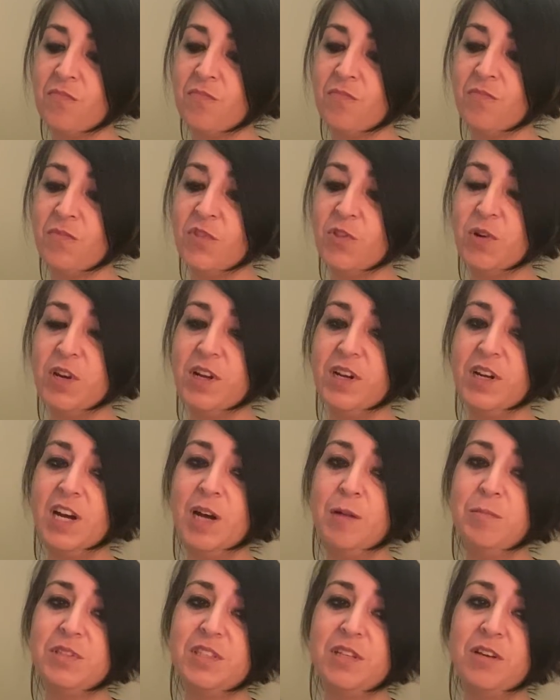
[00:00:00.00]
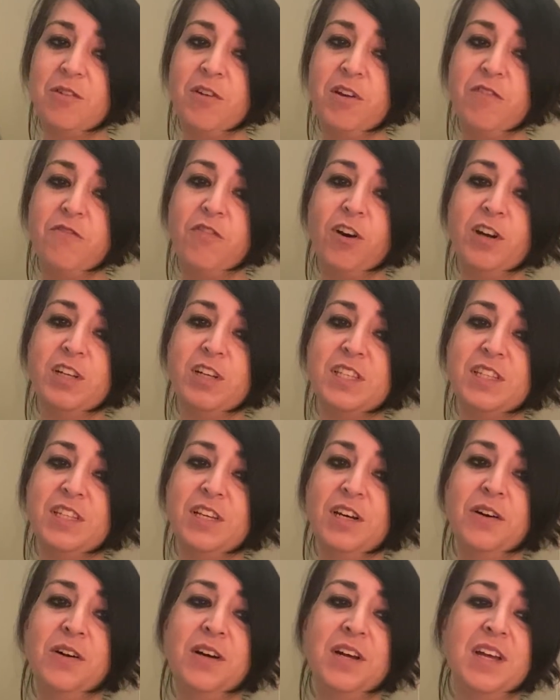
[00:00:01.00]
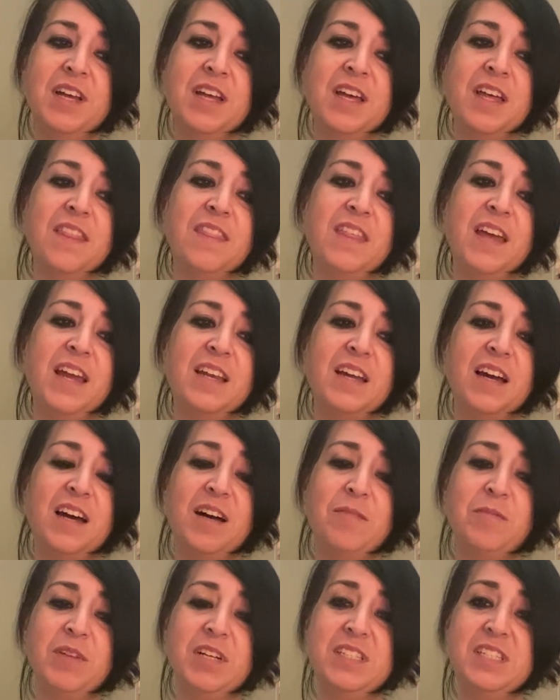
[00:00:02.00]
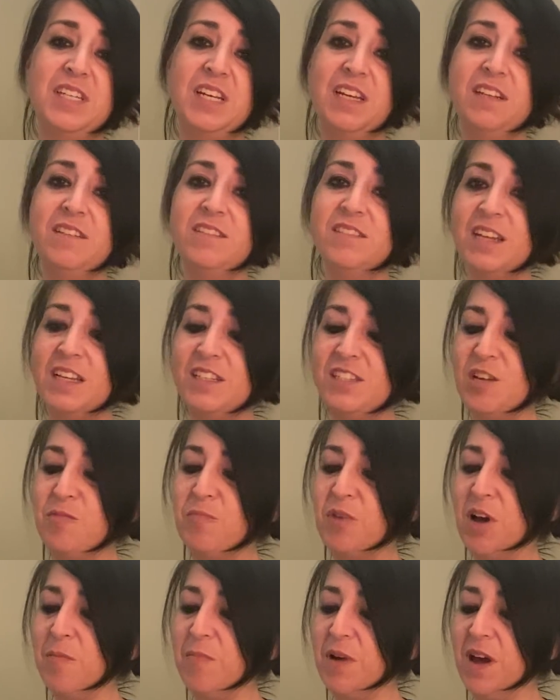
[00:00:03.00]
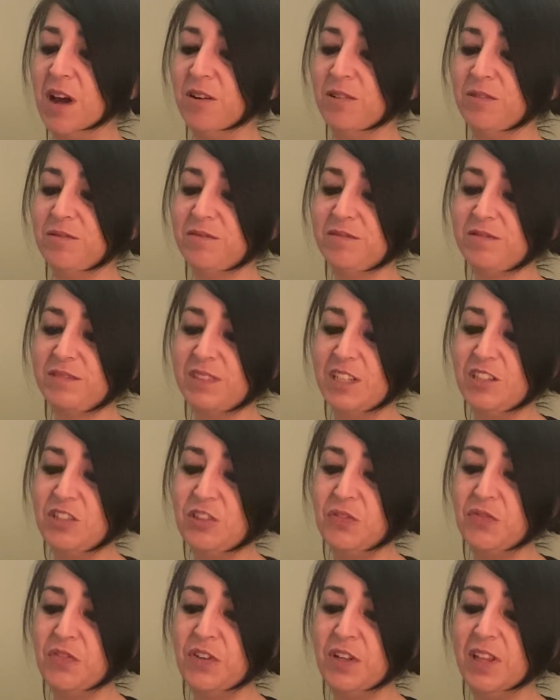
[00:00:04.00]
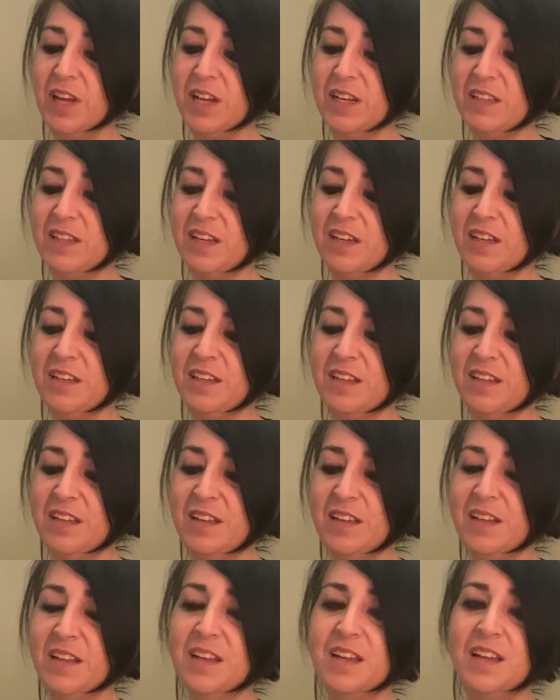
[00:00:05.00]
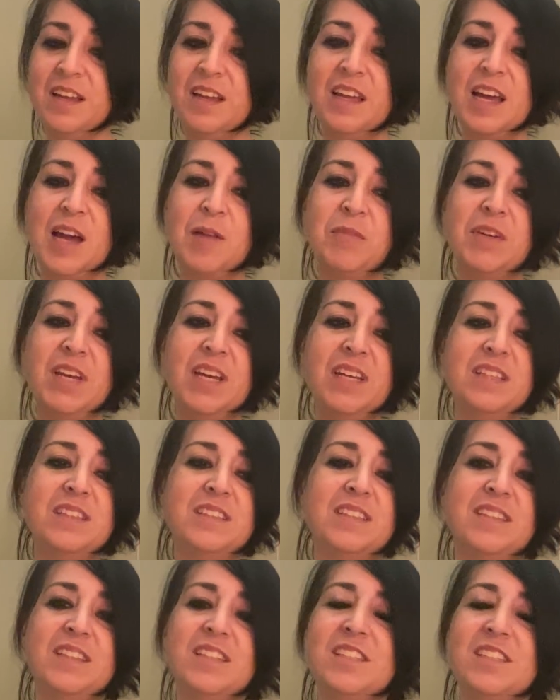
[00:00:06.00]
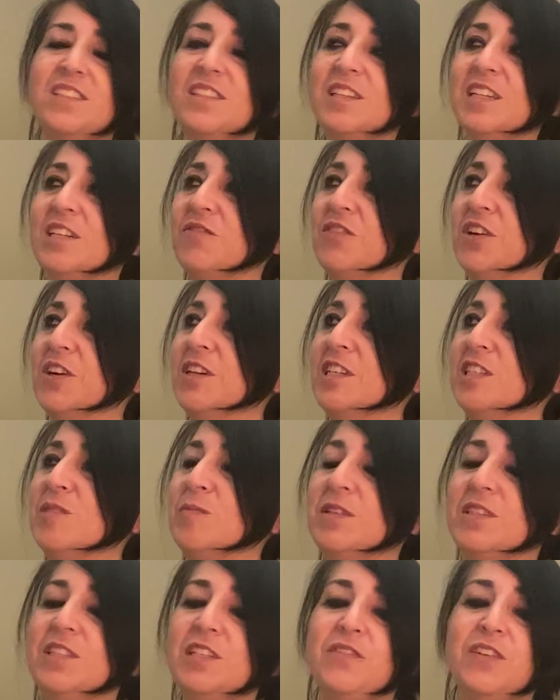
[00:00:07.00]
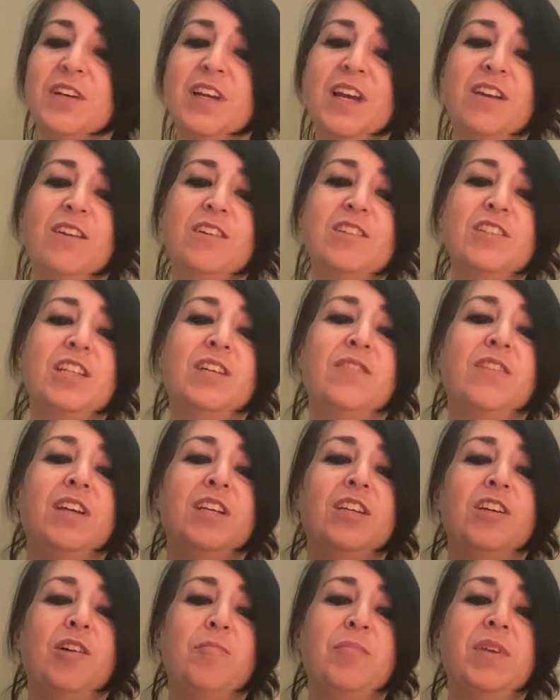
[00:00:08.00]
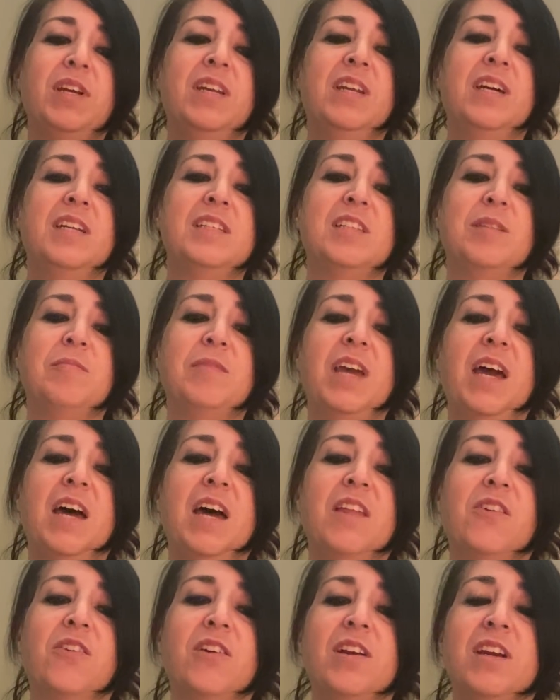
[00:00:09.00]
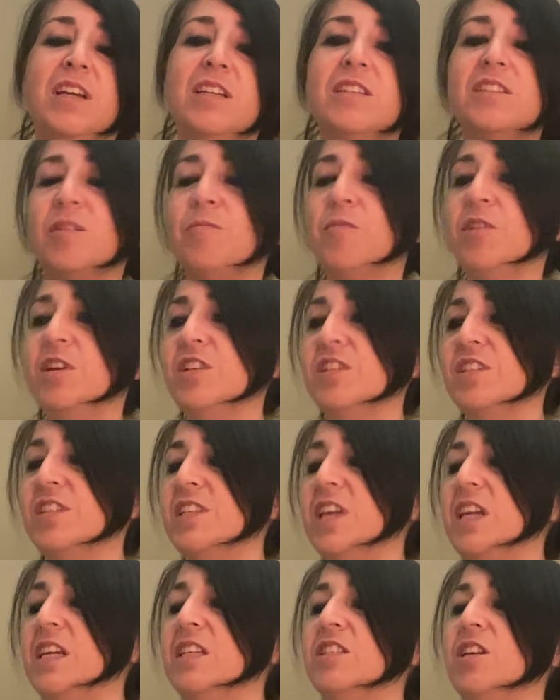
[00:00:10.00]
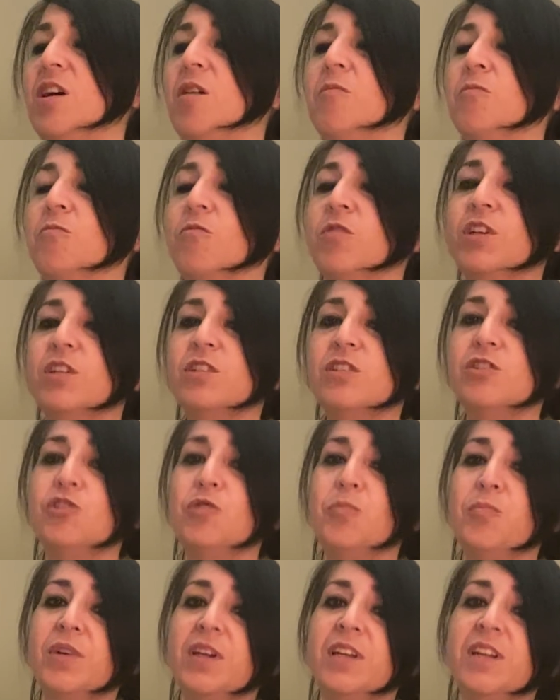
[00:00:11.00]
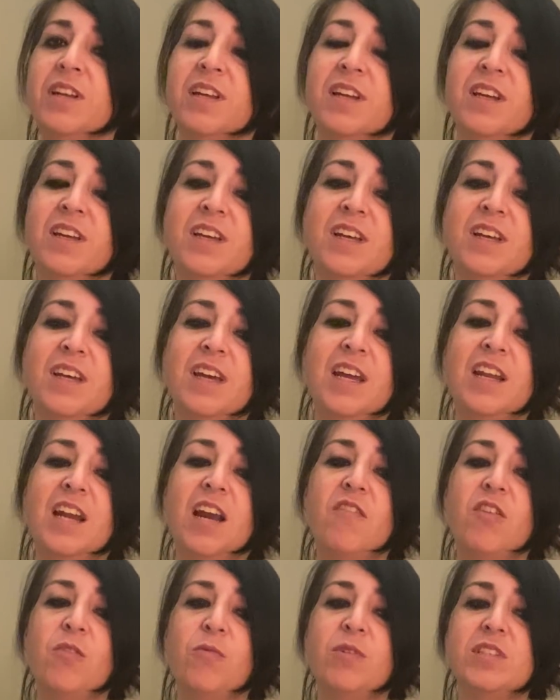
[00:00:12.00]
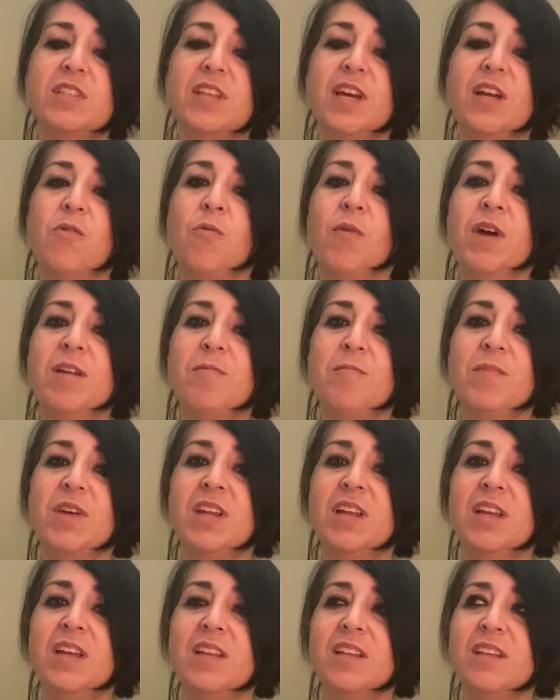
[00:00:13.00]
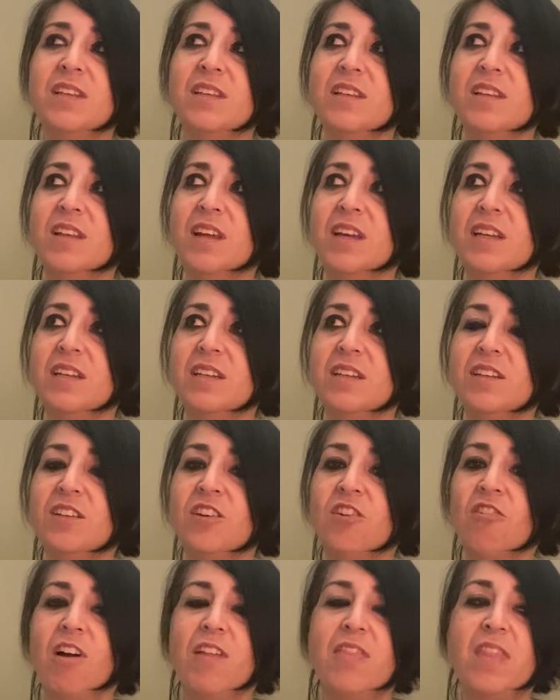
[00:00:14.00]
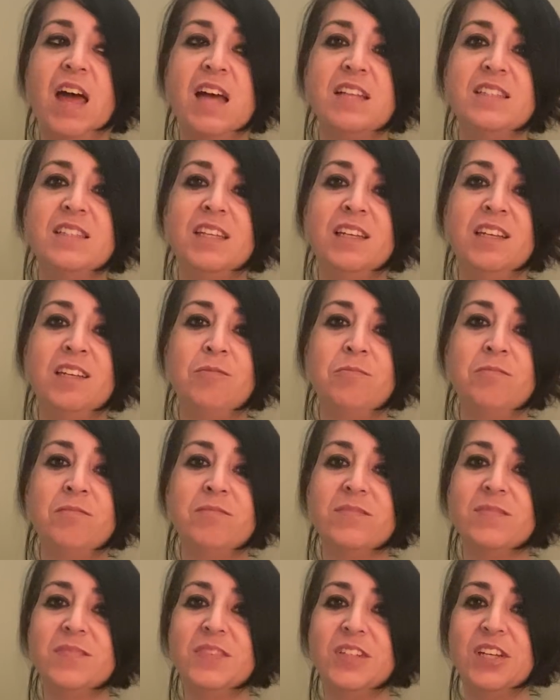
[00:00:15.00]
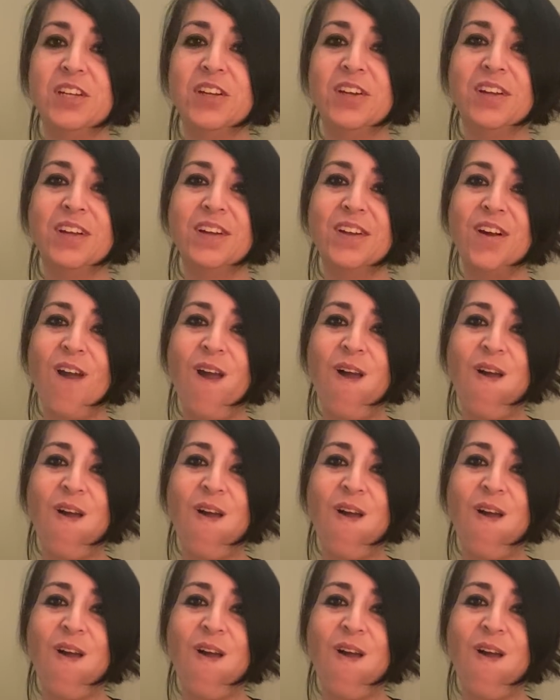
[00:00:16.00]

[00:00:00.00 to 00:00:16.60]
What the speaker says: And Three of Cups in reverse though, it did pop out. I do feel like I'm getting this like very specific energy of like y'all being at some gathering and somebody just saying something real stupid and everyone's like, wait a minute, like you're on that team? Yeah.